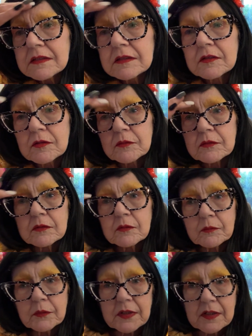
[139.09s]
your
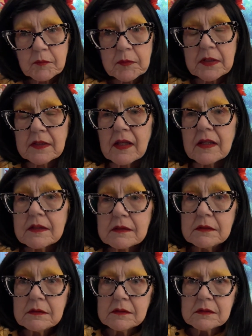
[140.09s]
wig being like,
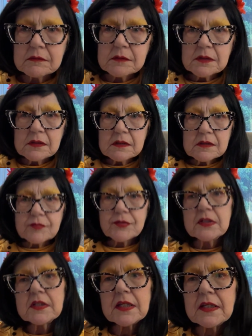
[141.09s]
oh, I'm gonna look
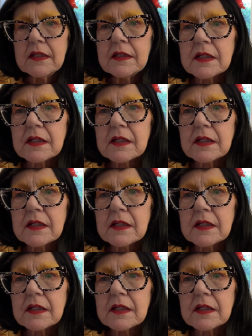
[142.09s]
funky.